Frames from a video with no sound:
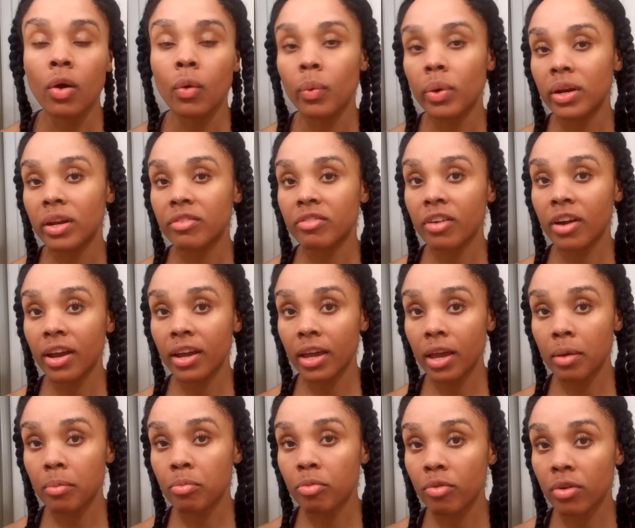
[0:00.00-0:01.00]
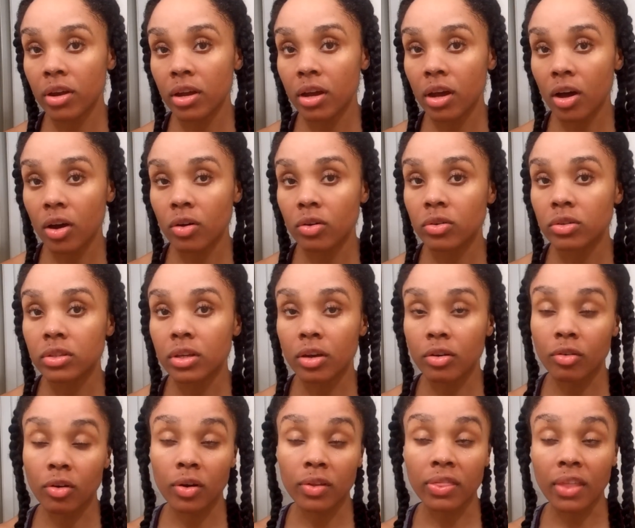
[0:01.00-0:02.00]
whenever I get breakout
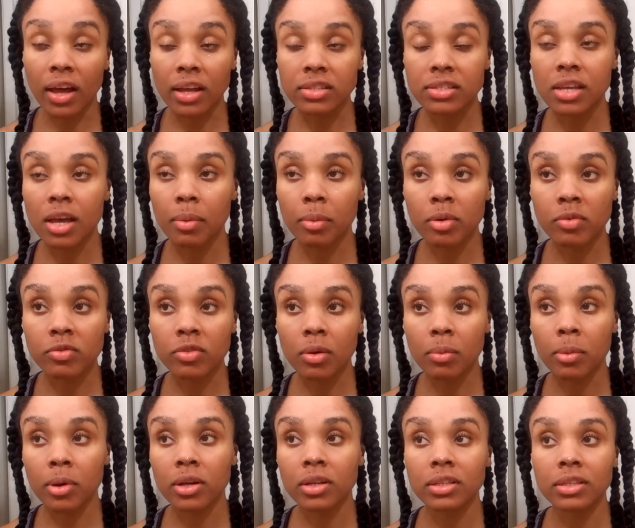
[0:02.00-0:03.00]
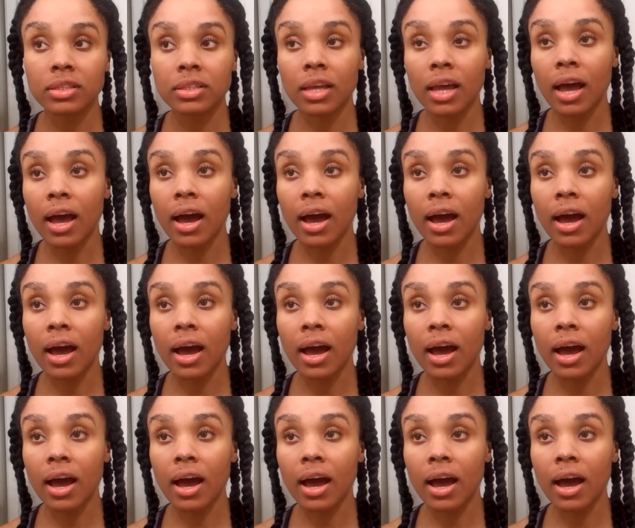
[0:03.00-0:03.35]
around that time of the month